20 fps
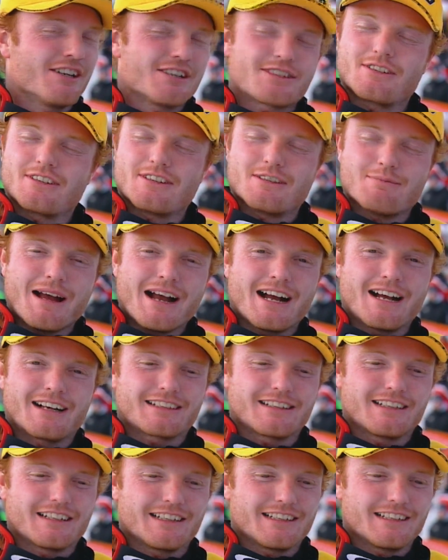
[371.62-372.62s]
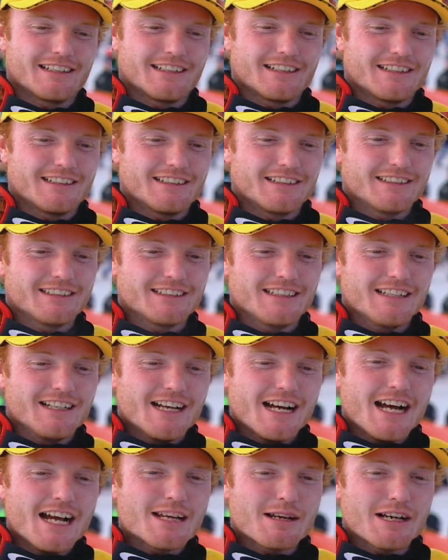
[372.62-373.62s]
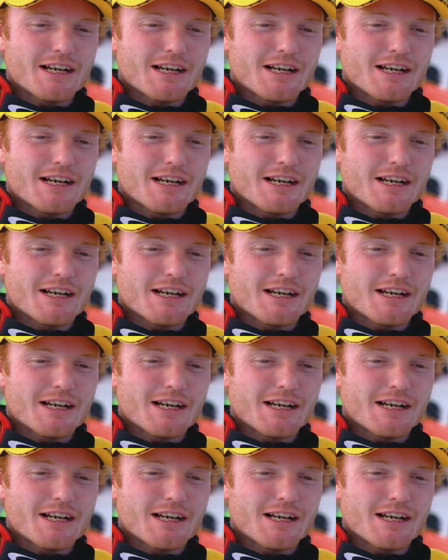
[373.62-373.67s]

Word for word: I was in the back. I, uh, I had